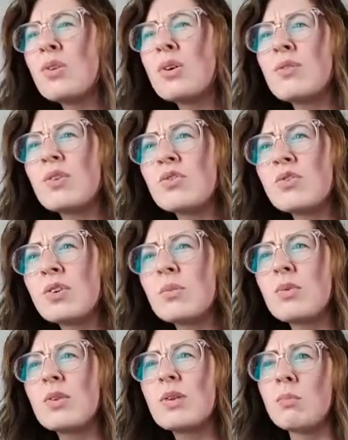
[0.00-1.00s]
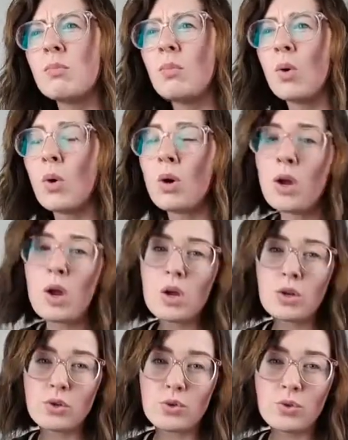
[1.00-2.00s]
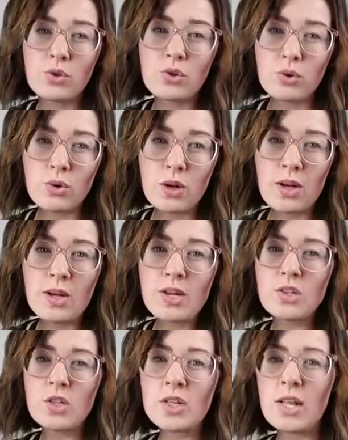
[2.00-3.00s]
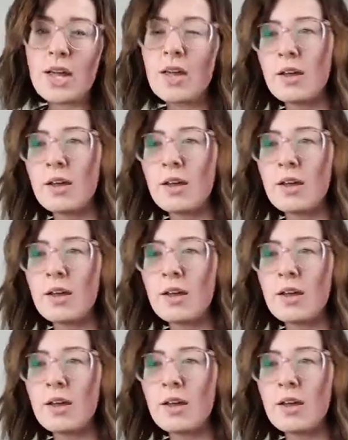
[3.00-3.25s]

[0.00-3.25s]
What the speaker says: if there's something more to this crazy life.